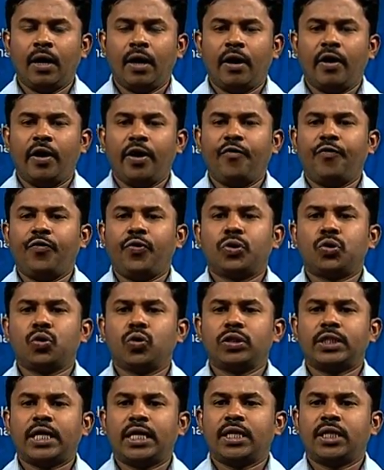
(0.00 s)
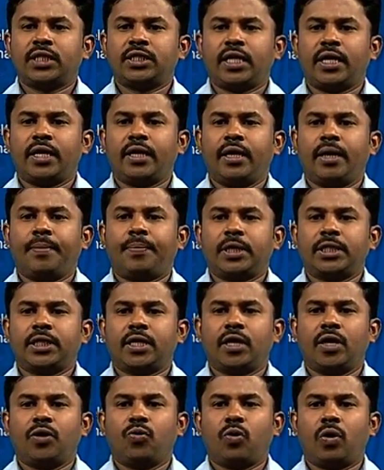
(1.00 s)
if you do not understand a
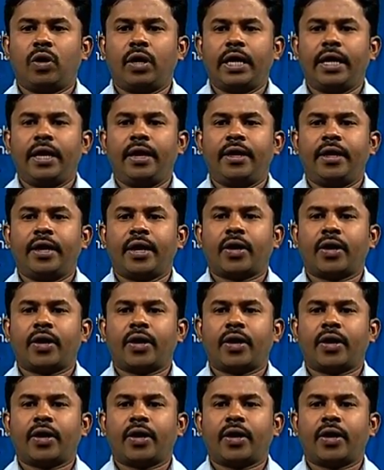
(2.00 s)
particular word in